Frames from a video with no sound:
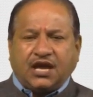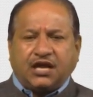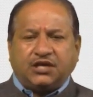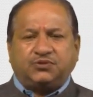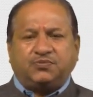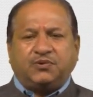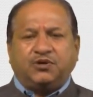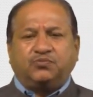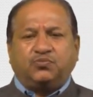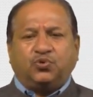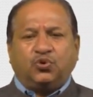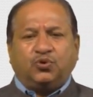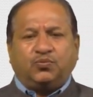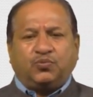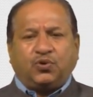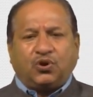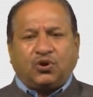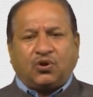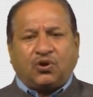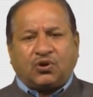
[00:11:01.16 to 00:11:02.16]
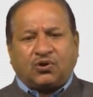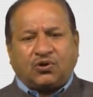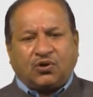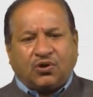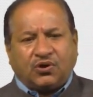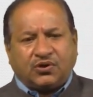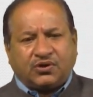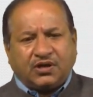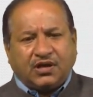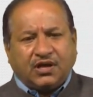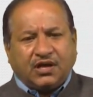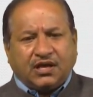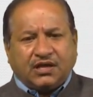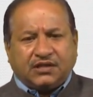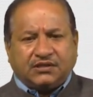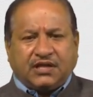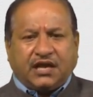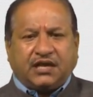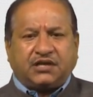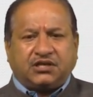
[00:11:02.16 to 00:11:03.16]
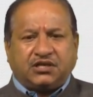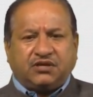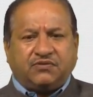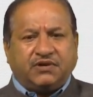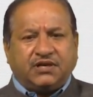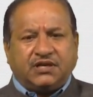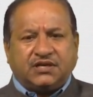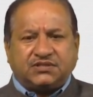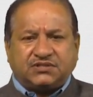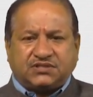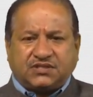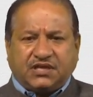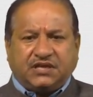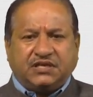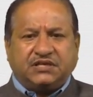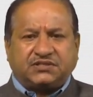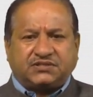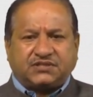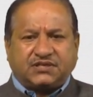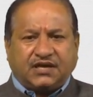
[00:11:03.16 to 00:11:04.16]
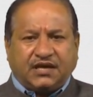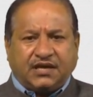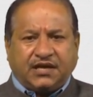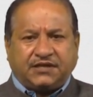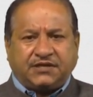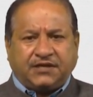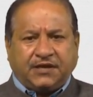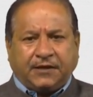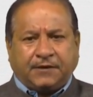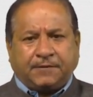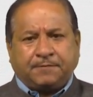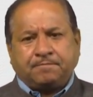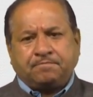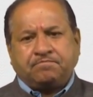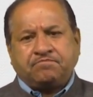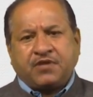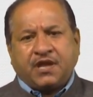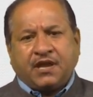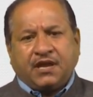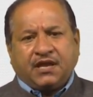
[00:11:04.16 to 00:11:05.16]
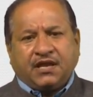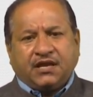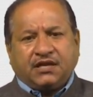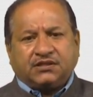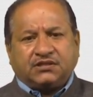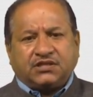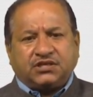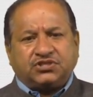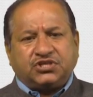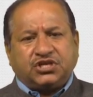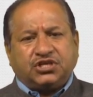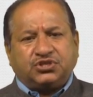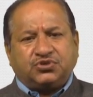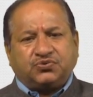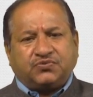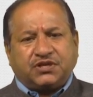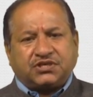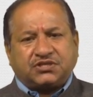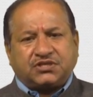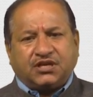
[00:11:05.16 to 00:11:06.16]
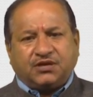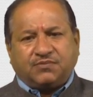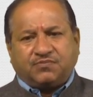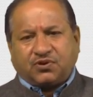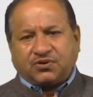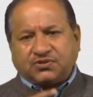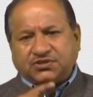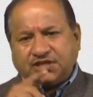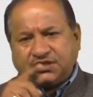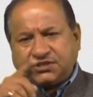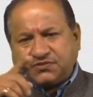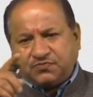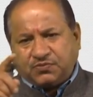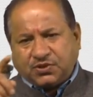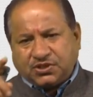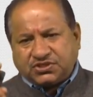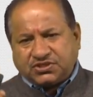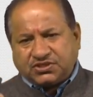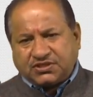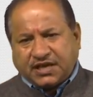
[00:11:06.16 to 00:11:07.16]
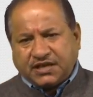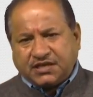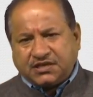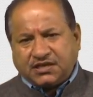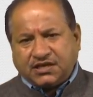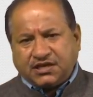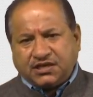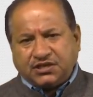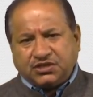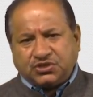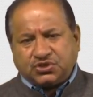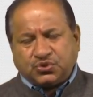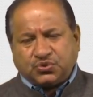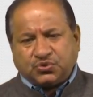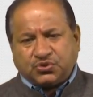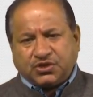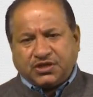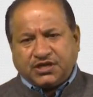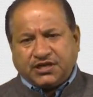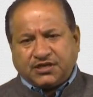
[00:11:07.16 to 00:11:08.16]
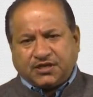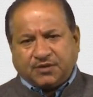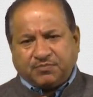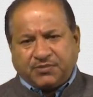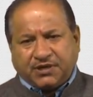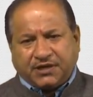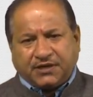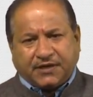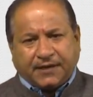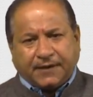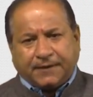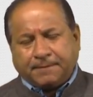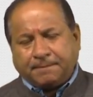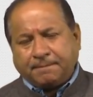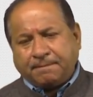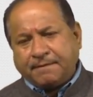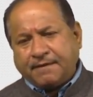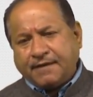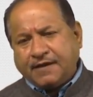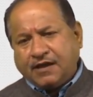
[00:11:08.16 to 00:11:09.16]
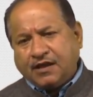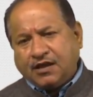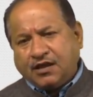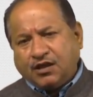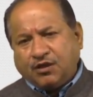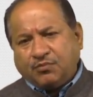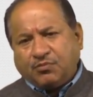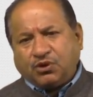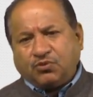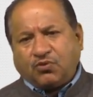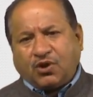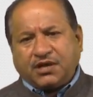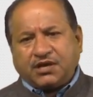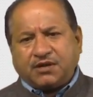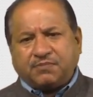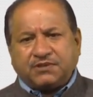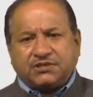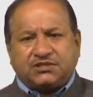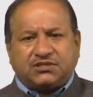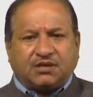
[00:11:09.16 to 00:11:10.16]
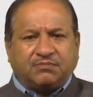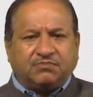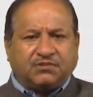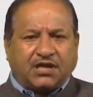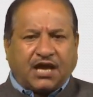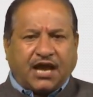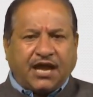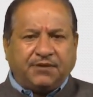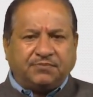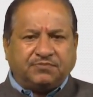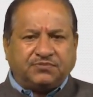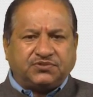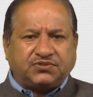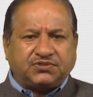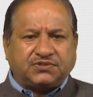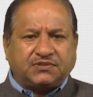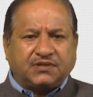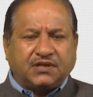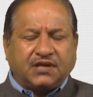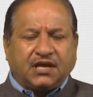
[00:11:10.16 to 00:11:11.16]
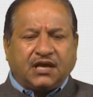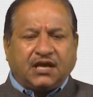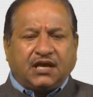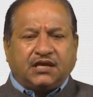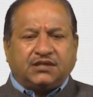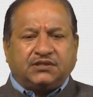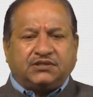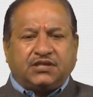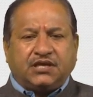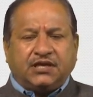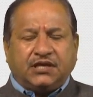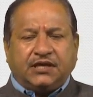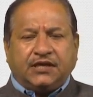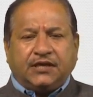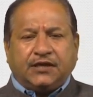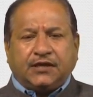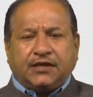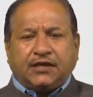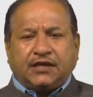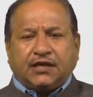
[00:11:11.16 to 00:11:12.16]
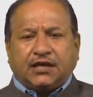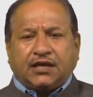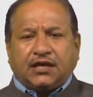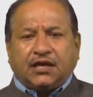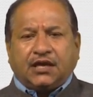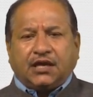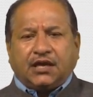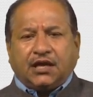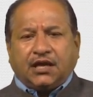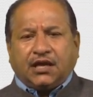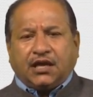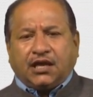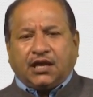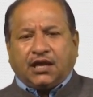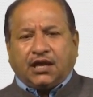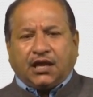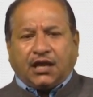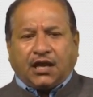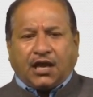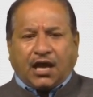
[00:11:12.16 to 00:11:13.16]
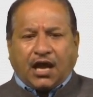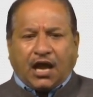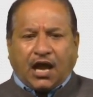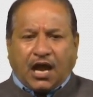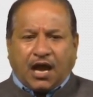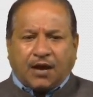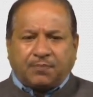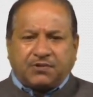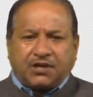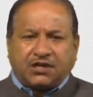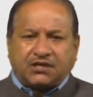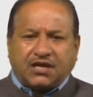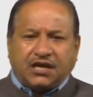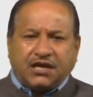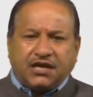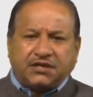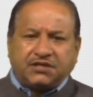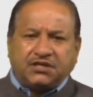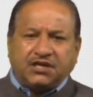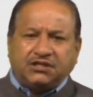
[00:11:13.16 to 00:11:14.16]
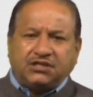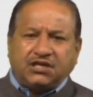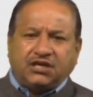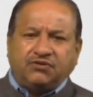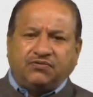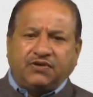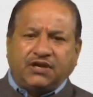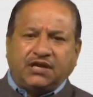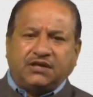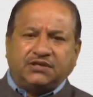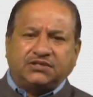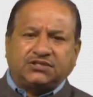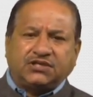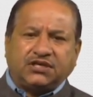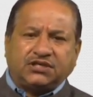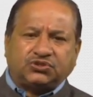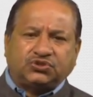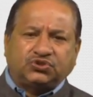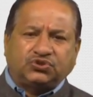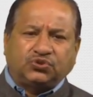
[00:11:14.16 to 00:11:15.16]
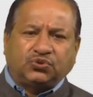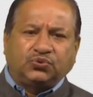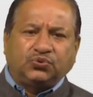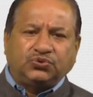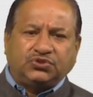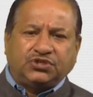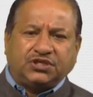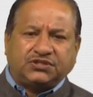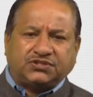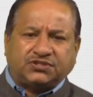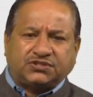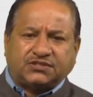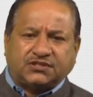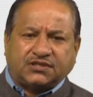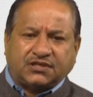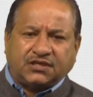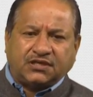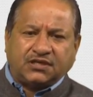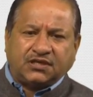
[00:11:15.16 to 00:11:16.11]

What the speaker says: has been fulfilled or not, that evidence is collected. This educational process first cycle is totally completed. But what happens sometimes, the after collecting the evidences through this